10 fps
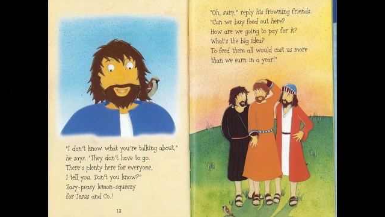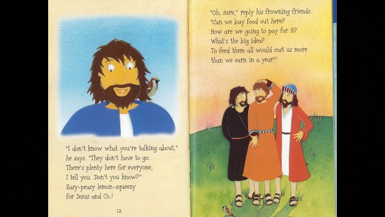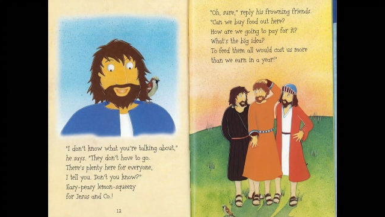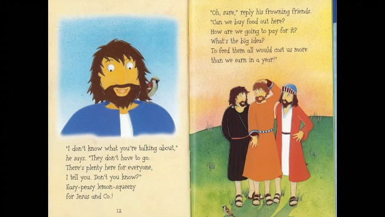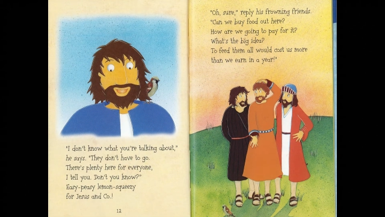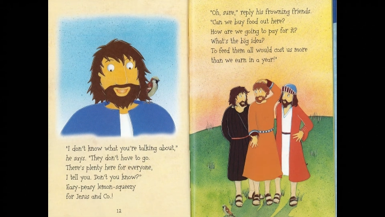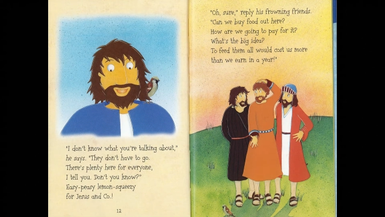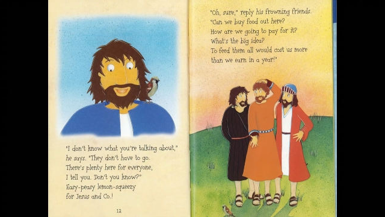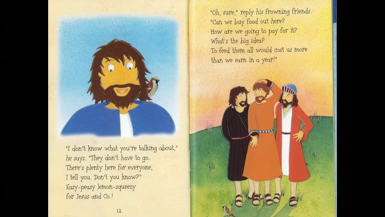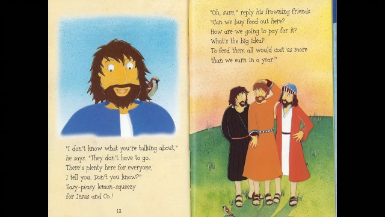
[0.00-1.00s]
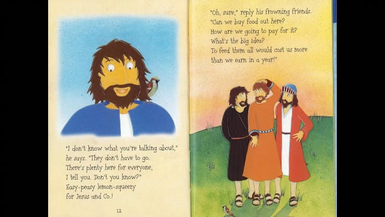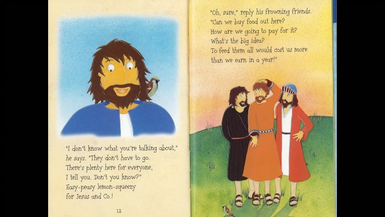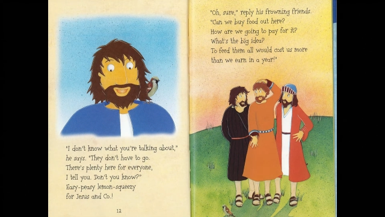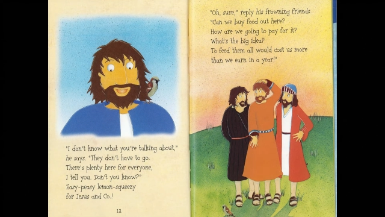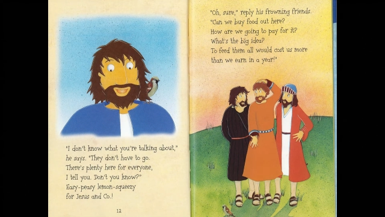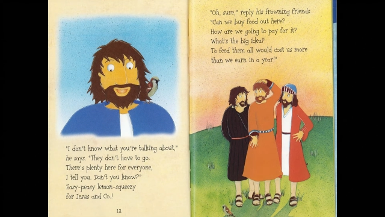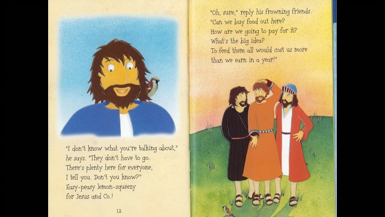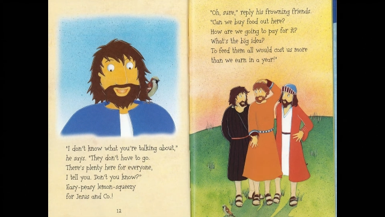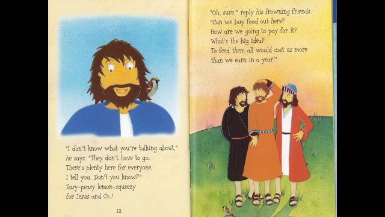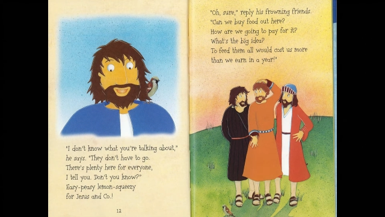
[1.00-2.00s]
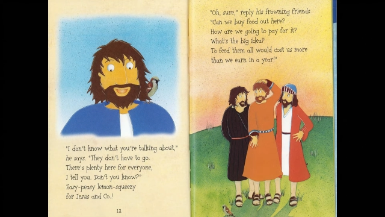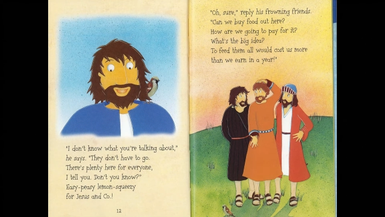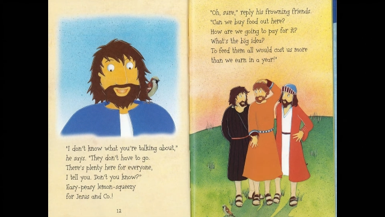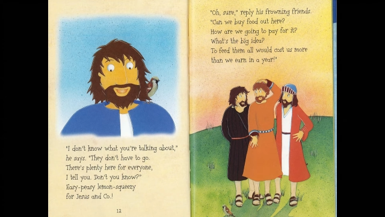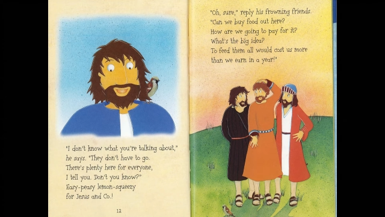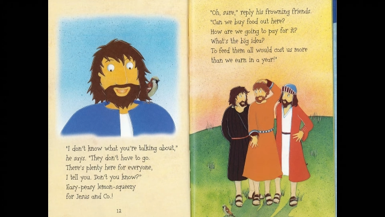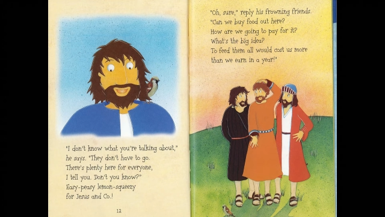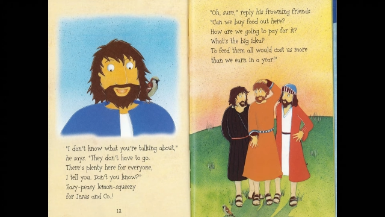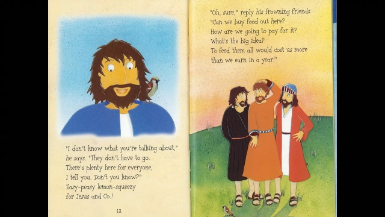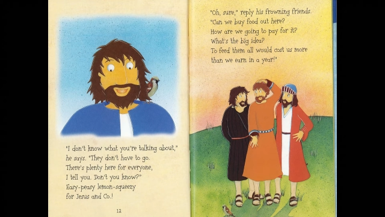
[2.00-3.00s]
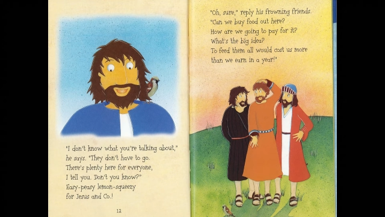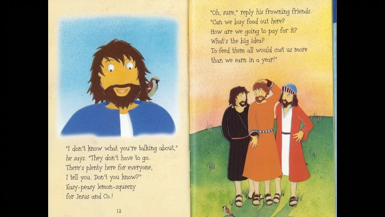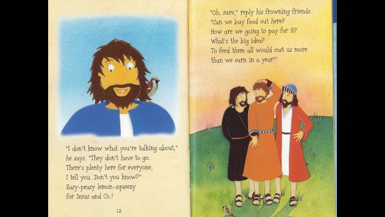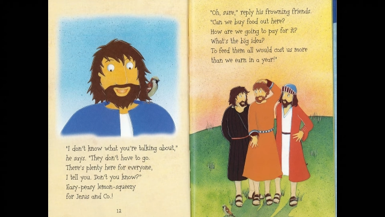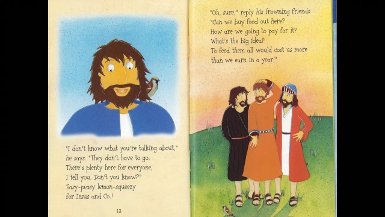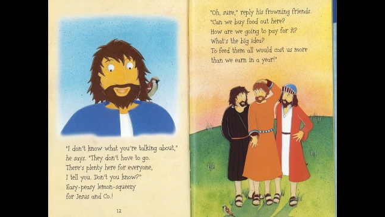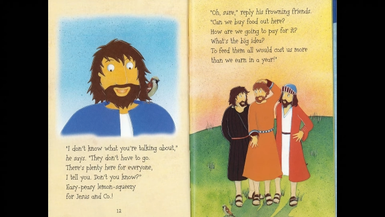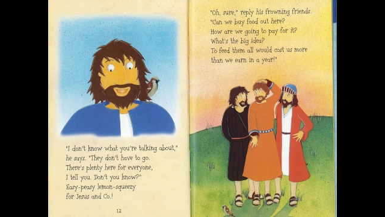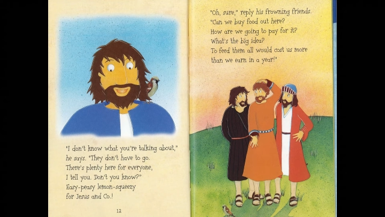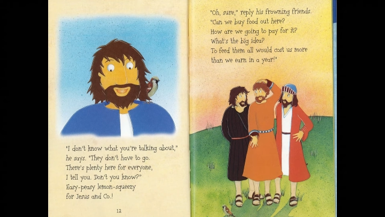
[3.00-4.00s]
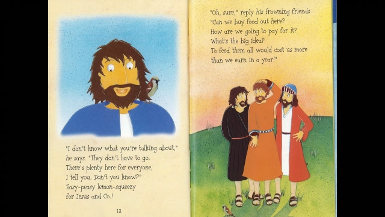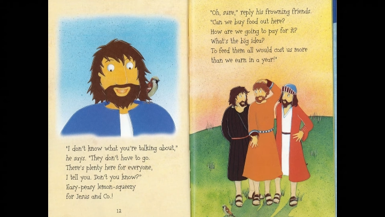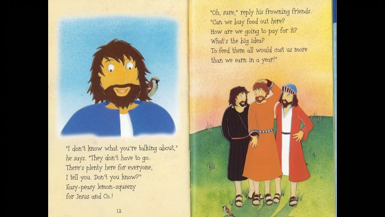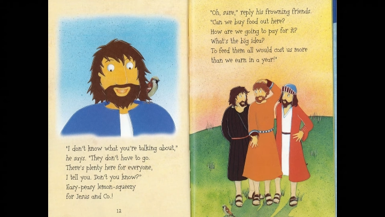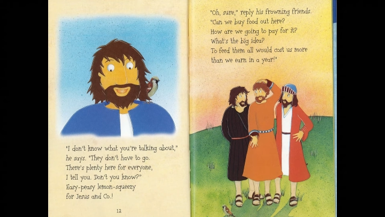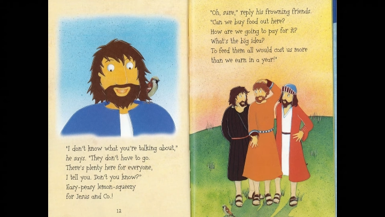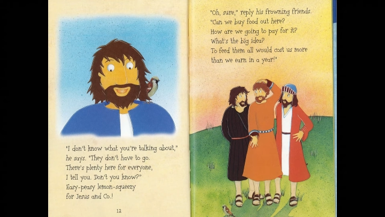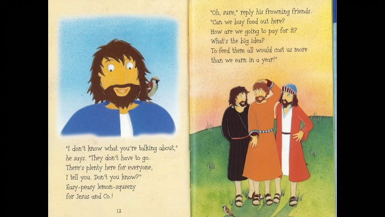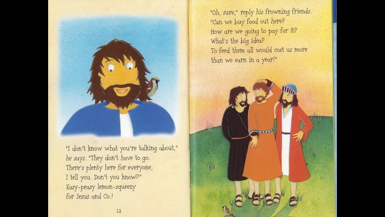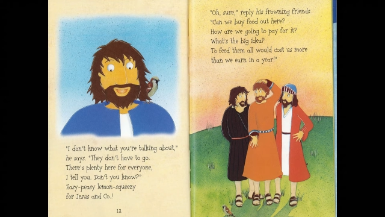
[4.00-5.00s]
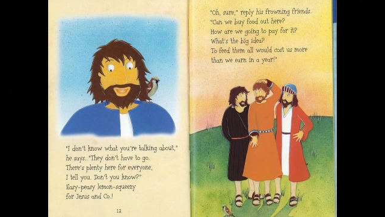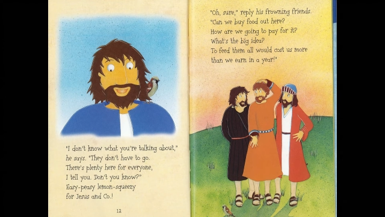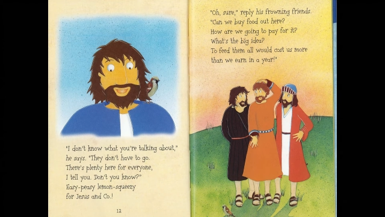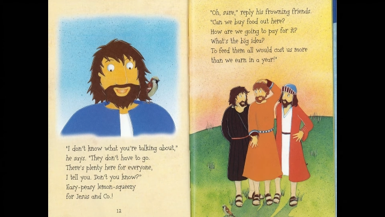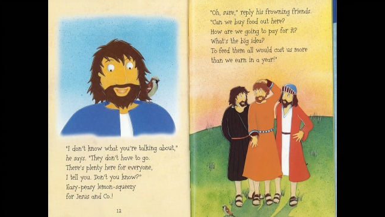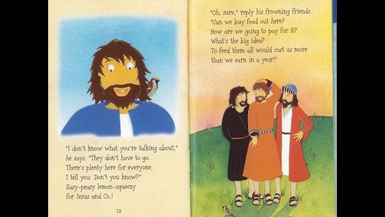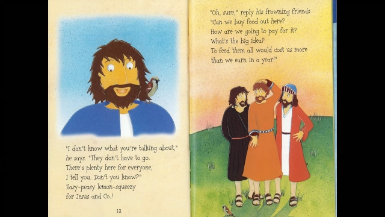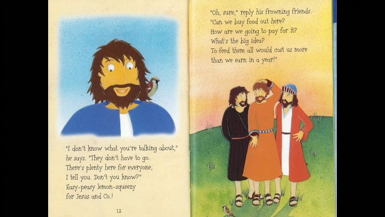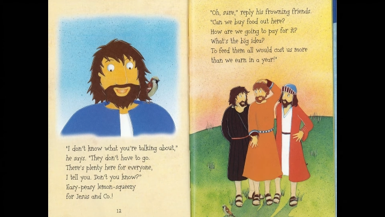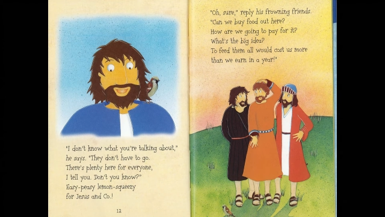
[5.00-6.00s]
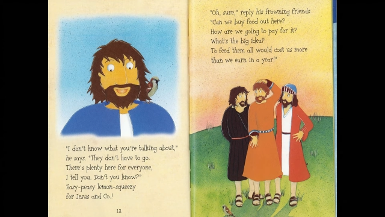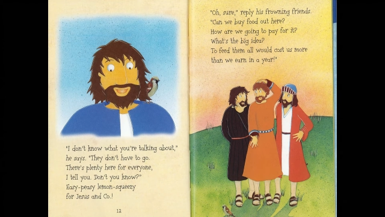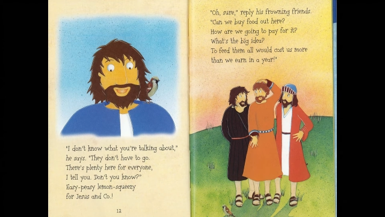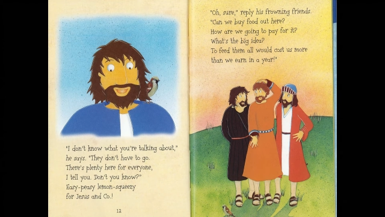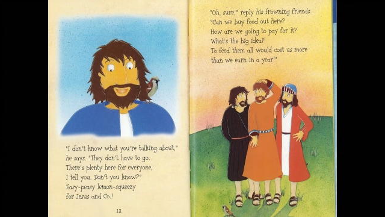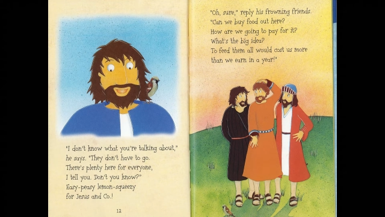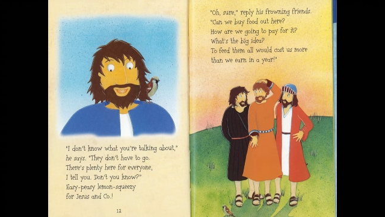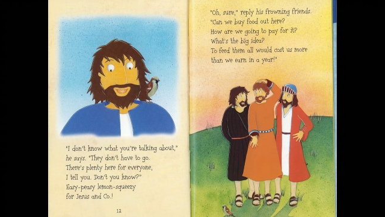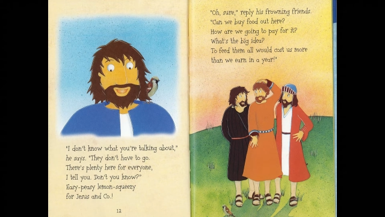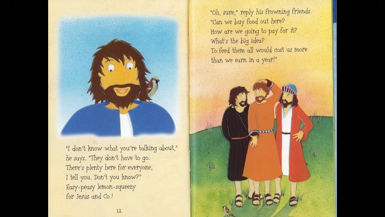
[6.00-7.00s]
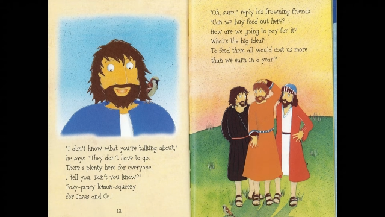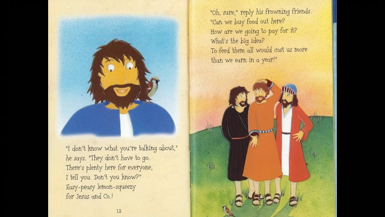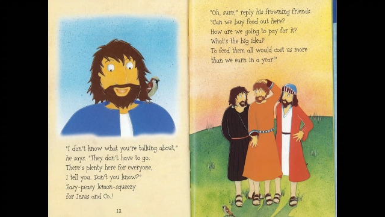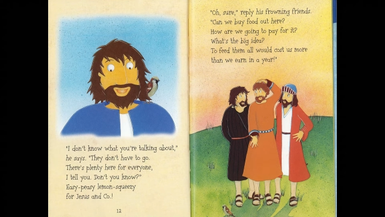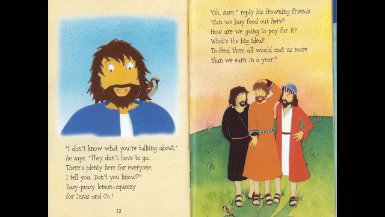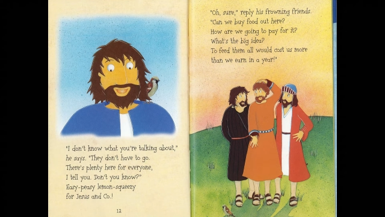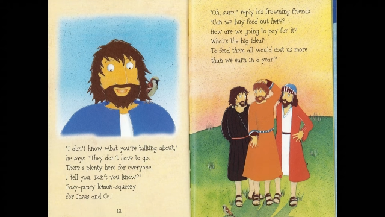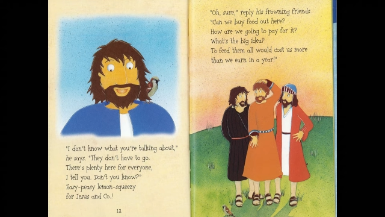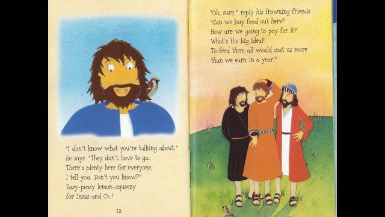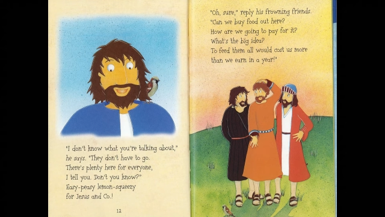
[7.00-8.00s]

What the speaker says: Nobody's mouth can be seen.